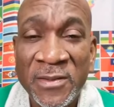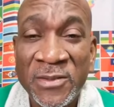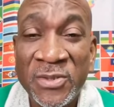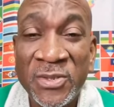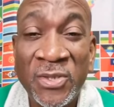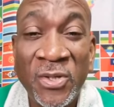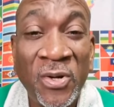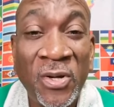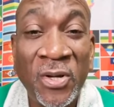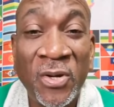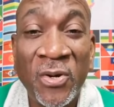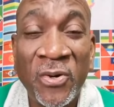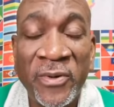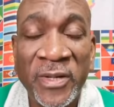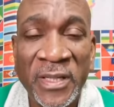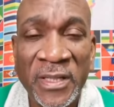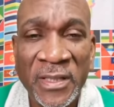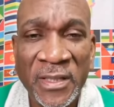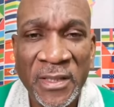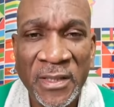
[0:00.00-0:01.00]
To your
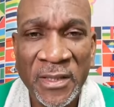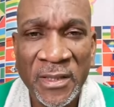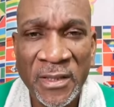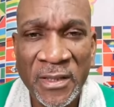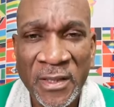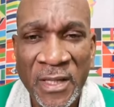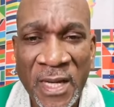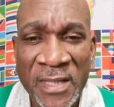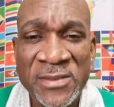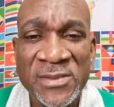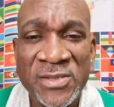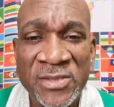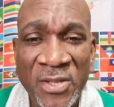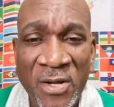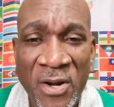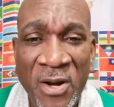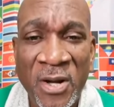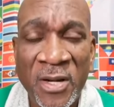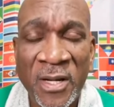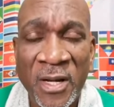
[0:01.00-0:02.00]
glory and to
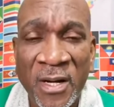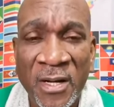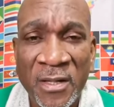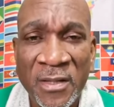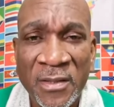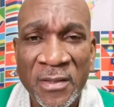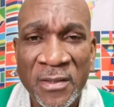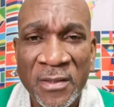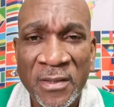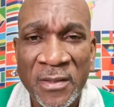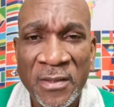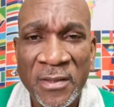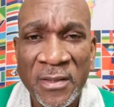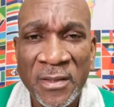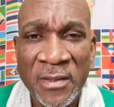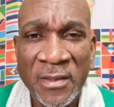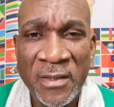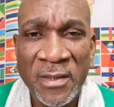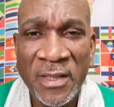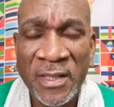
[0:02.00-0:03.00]
your honor.
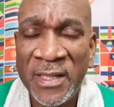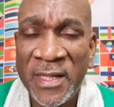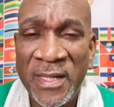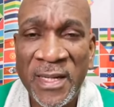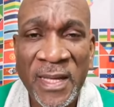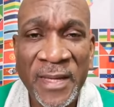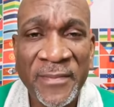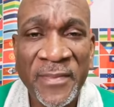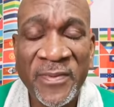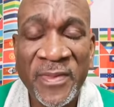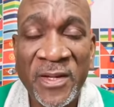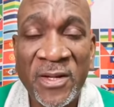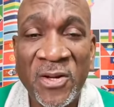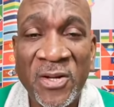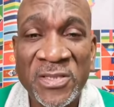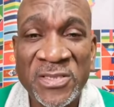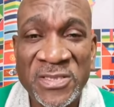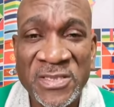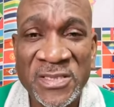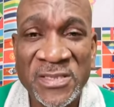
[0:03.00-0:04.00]
In the name of the
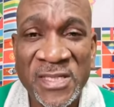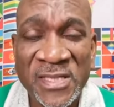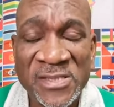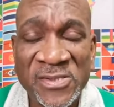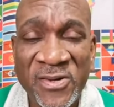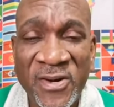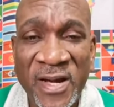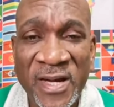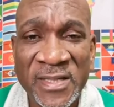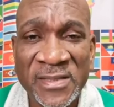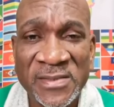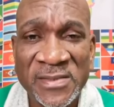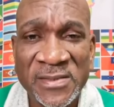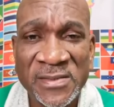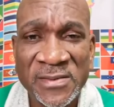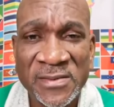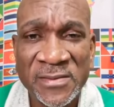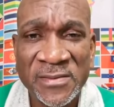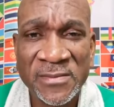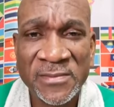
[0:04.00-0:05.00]
Lord Jesus Christ.
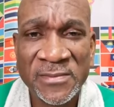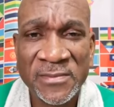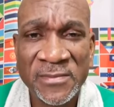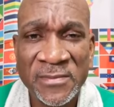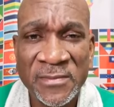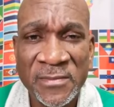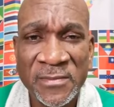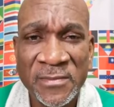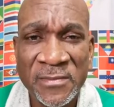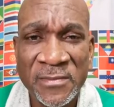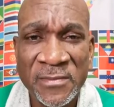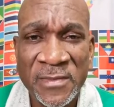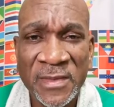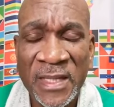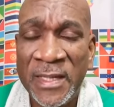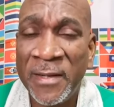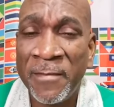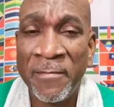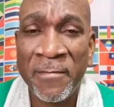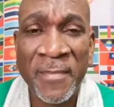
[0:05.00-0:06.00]

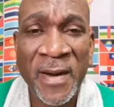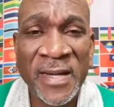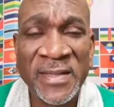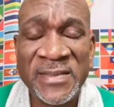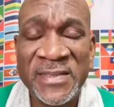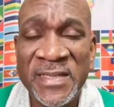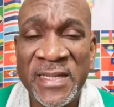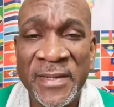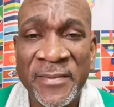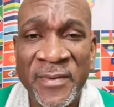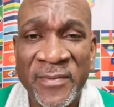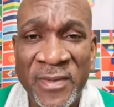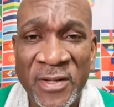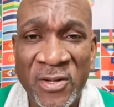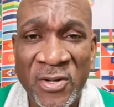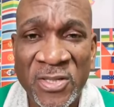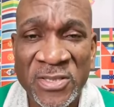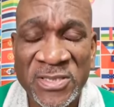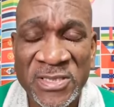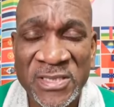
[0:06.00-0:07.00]
In the mighty name of the
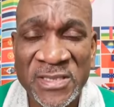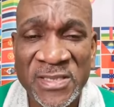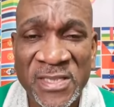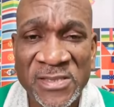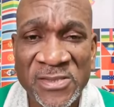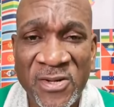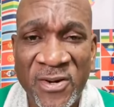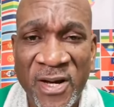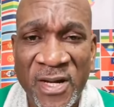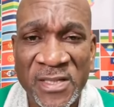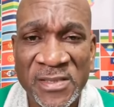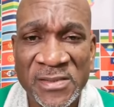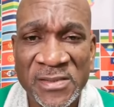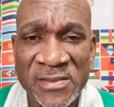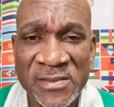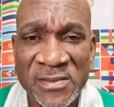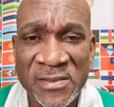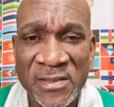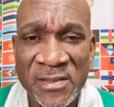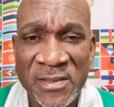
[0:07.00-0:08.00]
Lord Jesus
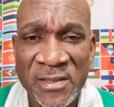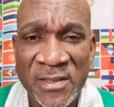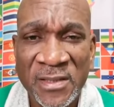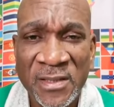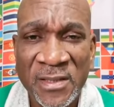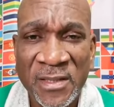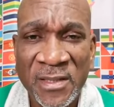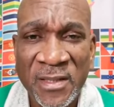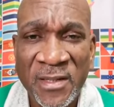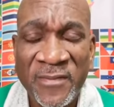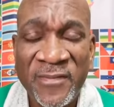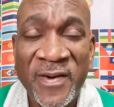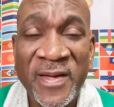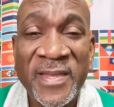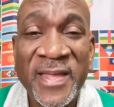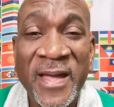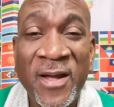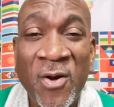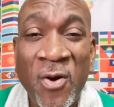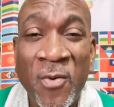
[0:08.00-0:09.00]
Christ.
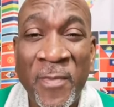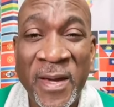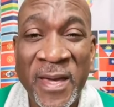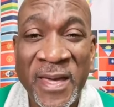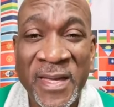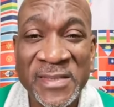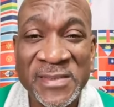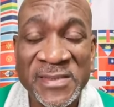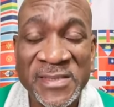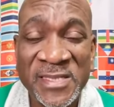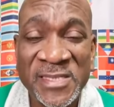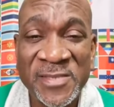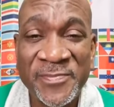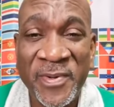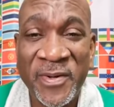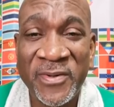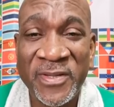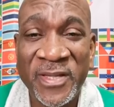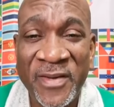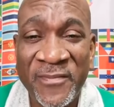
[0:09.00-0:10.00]
Father, I come against the
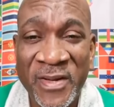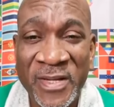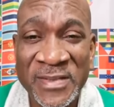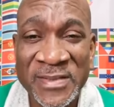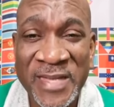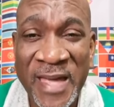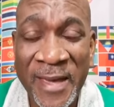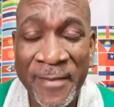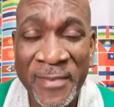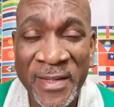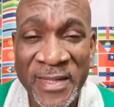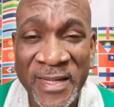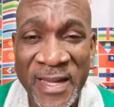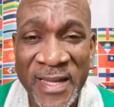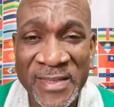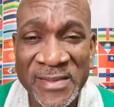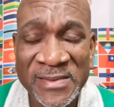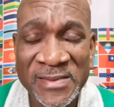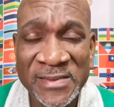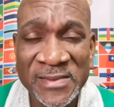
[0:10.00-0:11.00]
spirit of untimely
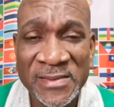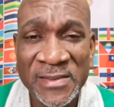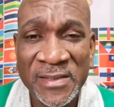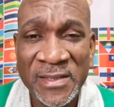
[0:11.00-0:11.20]
death.